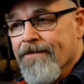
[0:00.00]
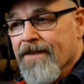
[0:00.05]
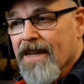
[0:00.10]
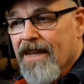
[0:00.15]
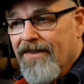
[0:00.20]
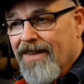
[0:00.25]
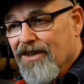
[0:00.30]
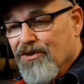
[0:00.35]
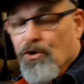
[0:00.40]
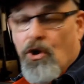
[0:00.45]

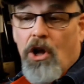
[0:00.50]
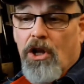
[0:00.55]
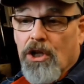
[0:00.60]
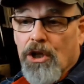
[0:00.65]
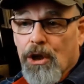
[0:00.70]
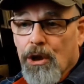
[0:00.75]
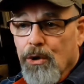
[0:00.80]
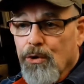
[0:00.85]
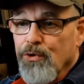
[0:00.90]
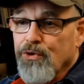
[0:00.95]
That's all
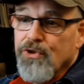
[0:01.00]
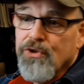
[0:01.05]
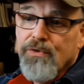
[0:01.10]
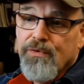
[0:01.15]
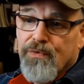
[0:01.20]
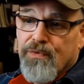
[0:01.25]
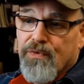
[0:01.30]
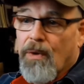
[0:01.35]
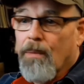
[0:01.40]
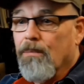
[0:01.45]
inclusive,
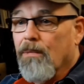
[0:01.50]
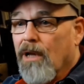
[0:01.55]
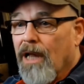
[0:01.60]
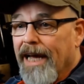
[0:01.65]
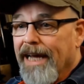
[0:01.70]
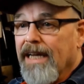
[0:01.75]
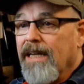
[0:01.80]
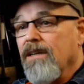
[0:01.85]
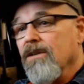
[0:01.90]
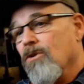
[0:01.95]
from
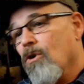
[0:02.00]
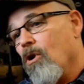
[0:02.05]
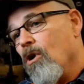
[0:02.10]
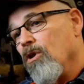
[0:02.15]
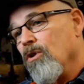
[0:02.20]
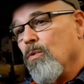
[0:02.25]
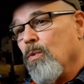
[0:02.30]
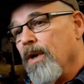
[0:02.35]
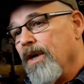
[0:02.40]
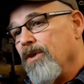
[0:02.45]
light all
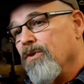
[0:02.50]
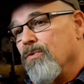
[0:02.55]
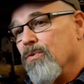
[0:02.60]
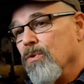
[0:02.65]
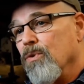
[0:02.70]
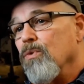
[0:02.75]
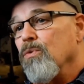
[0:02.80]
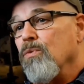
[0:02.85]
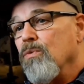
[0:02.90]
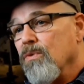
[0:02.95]
the way
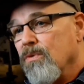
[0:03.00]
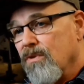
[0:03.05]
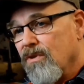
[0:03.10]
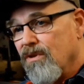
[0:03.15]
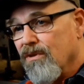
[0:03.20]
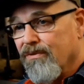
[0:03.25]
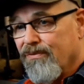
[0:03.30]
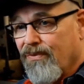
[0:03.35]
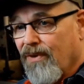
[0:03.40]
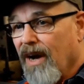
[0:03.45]
through
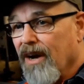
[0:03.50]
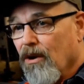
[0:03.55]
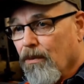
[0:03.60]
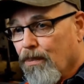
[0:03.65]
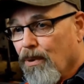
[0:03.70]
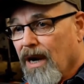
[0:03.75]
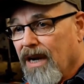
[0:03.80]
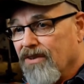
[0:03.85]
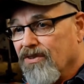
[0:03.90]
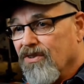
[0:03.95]
the final
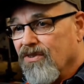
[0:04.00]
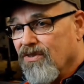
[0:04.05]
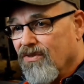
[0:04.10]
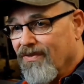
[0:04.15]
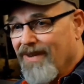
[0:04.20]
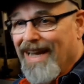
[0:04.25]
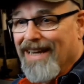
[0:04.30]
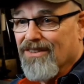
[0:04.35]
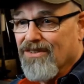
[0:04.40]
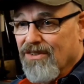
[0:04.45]
process of
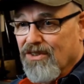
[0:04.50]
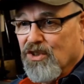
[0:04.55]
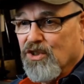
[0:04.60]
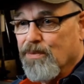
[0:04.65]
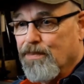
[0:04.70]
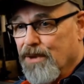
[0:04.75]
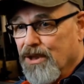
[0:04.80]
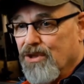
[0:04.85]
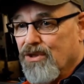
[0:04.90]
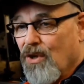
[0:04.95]
actually
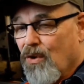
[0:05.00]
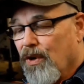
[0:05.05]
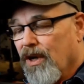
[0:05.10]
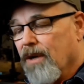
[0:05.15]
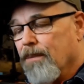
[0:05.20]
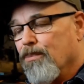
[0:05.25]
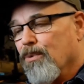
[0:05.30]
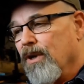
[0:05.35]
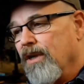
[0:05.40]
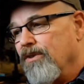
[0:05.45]
split toning
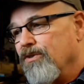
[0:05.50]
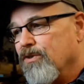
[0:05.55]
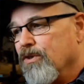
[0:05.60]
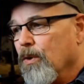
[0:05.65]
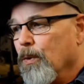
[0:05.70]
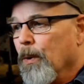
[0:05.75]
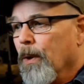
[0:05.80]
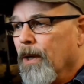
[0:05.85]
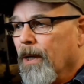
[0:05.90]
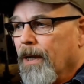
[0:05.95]
a print.
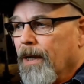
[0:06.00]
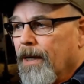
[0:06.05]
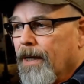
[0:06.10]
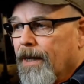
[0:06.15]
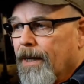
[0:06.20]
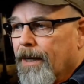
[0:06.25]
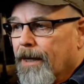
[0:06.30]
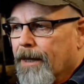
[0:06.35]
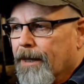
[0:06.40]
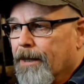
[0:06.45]
So
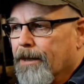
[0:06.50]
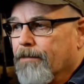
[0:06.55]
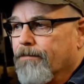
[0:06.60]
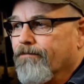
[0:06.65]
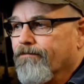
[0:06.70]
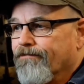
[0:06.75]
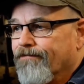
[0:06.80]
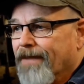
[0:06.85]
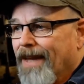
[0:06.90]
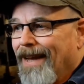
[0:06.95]

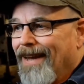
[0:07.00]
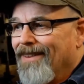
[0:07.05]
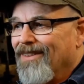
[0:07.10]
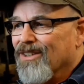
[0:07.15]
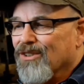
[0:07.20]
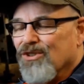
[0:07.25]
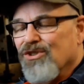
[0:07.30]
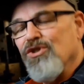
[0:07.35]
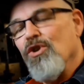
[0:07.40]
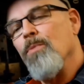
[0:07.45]

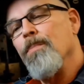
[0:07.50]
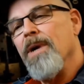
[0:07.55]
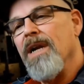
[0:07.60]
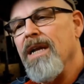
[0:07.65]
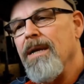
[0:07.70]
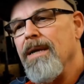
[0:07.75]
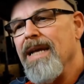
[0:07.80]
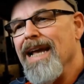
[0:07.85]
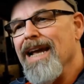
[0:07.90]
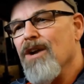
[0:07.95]
there's so
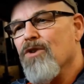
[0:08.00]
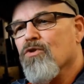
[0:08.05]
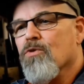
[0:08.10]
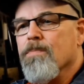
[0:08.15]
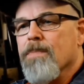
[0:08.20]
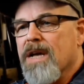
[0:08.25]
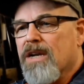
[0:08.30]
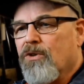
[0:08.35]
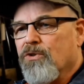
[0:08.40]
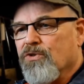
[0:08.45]
many
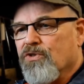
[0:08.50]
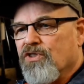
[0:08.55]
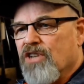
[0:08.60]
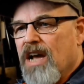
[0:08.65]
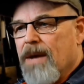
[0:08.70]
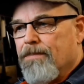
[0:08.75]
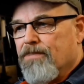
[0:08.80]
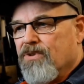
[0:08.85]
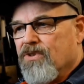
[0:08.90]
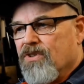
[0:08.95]
incremental
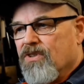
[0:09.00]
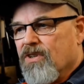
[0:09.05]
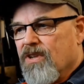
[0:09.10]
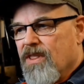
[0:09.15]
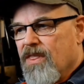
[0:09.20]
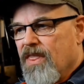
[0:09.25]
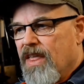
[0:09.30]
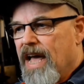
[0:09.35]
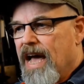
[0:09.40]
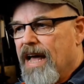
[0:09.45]
steps
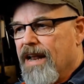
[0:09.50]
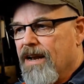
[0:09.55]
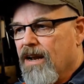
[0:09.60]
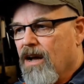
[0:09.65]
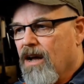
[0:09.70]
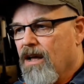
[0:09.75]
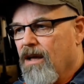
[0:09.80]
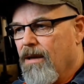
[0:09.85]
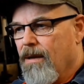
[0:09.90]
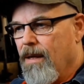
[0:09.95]
that
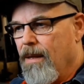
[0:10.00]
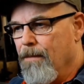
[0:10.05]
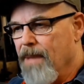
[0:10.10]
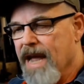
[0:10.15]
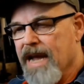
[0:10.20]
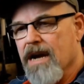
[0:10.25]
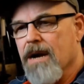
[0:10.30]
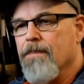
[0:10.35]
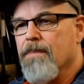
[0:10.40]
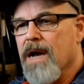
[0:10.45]

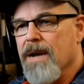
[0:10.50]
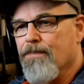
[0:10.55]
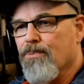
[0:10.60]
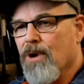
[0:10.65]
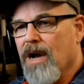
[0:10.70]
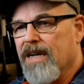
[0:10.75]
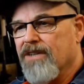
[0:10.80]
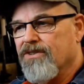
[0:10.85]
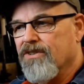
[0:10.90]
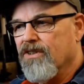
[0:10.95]
make up my
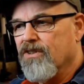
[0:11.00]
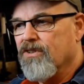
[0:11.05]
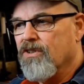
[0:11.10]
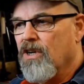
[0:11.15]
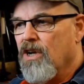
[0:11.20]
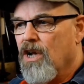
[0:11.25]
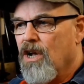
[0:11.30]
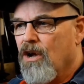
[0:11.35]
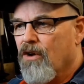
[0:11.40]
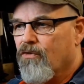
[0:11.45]
process.
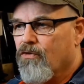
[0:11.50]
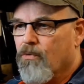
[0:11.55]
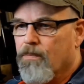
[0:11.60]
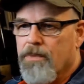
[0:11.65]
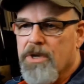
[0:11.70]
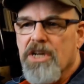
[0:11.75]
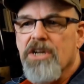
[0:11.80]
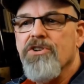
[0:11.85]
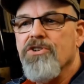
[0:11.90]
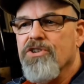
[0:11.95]
For
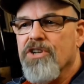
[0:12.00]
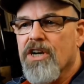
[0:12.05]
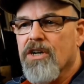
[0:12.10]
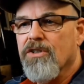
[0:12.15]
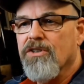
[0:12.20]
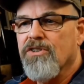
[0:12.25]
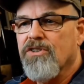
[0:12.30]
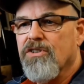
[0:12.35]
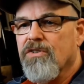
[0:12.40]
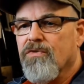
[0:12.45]
me to share
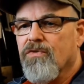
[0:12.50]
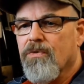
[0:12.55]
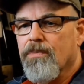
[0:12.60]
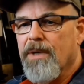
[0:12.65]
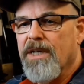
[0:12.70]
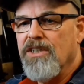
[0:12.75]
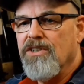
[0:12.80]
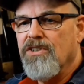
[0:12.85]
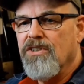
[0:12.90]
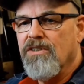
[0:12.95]
this
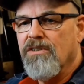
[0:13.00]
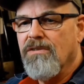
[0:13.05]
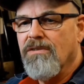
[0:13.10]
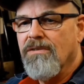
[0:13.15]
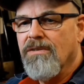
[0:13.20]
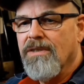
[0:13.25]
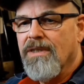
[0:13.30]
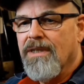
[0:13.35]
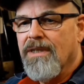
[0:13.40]
information,